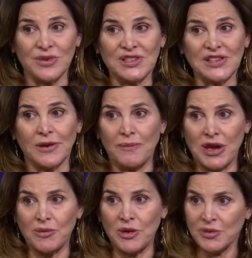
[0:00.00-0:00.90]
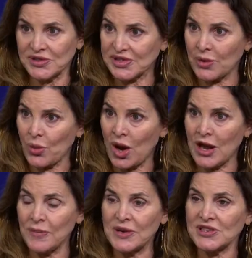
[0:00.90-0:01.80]
reason, and many people say
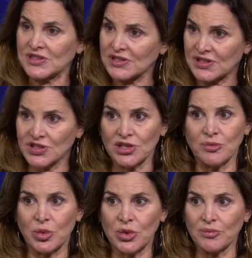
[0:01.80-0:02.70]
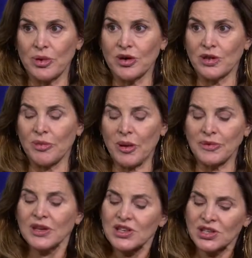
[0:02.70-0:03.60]
why, because it's such an important part of the
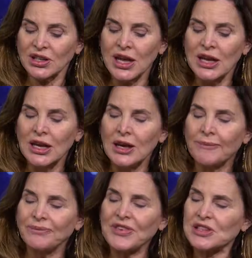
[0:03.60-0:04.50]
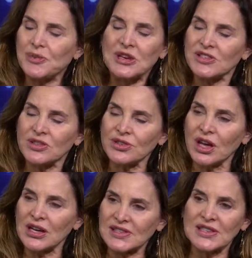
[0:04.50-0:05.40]
population. It's because they're
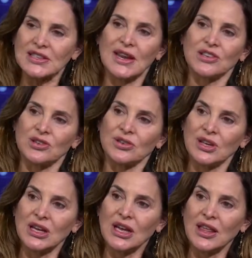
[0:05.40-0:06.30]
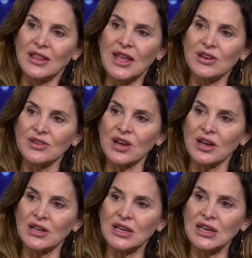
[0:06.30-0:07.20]
not as endangered.
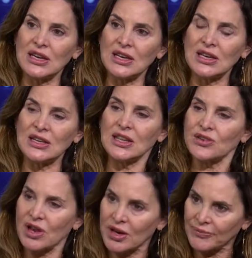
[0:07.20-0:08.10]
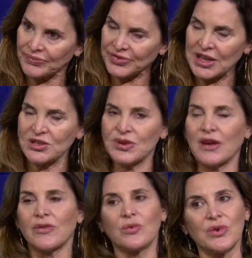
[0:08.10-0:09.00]
They don't
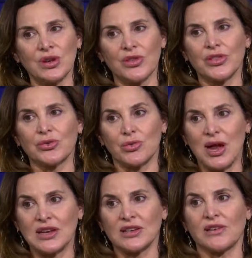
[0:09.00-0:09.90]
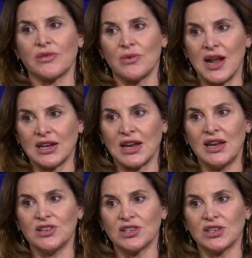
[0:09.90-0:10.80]
have a real threat of
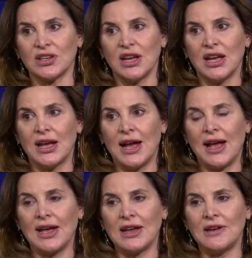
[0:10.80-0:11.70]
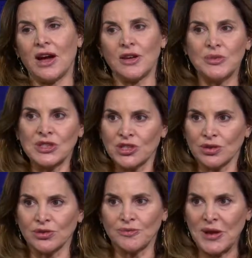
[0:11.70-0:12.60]
eradication. And I've been
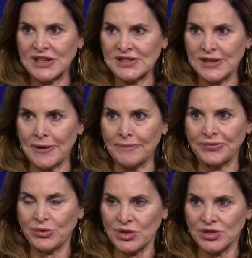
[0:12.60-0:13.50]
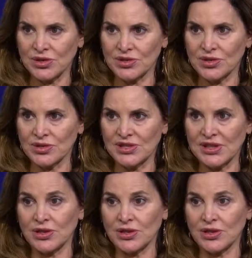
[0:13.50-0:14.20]
told by some researchers that